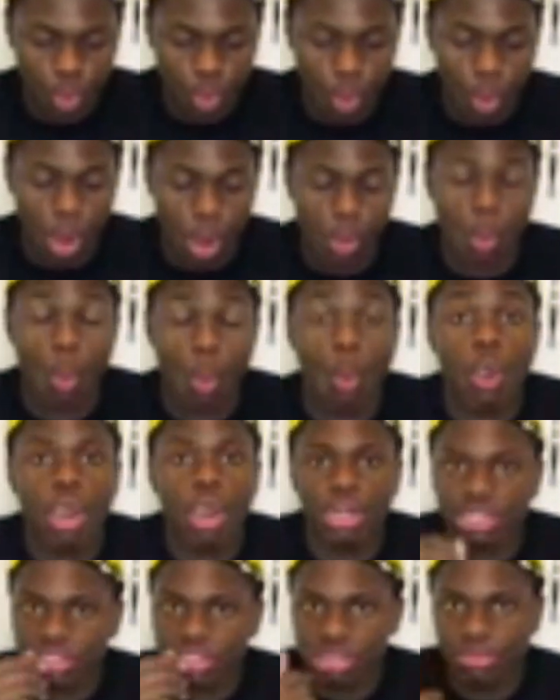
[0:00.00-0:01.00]
Or
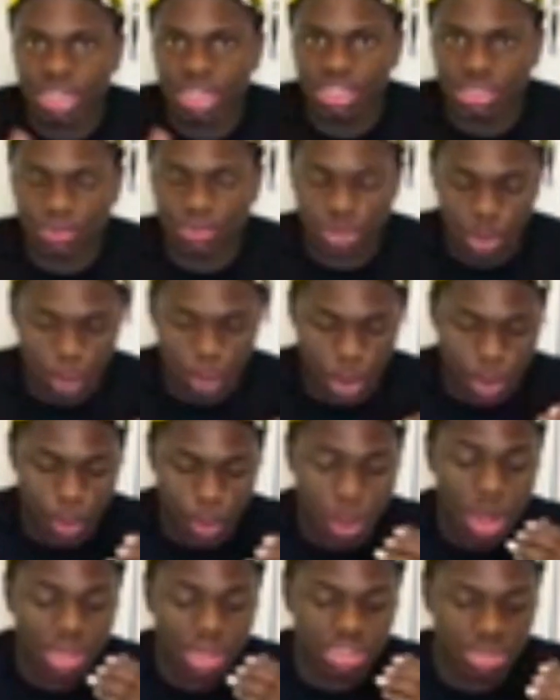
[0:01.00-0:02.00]
wanting to make something work,
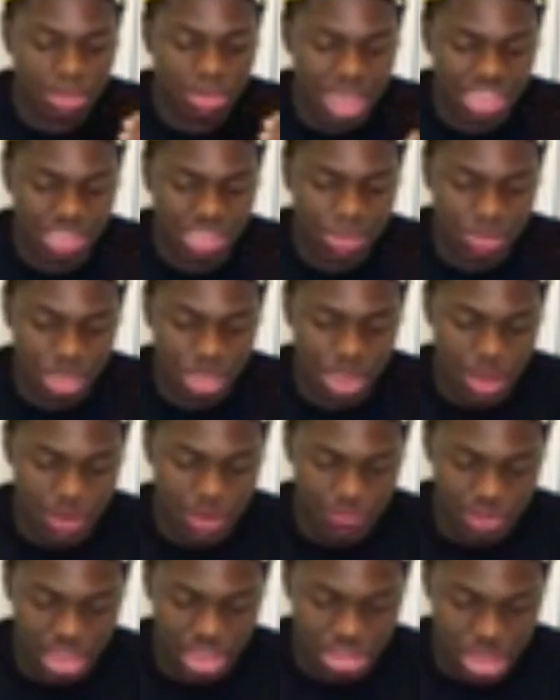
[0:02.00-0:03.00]
wanting to make something out
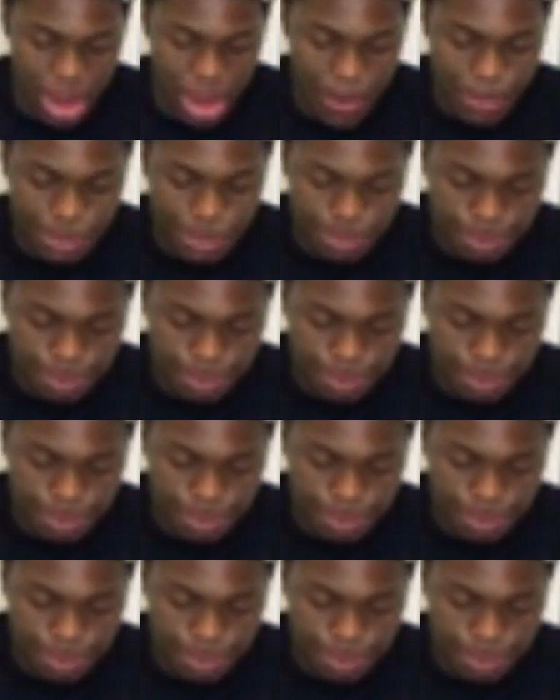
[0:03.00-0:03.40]
of nothing.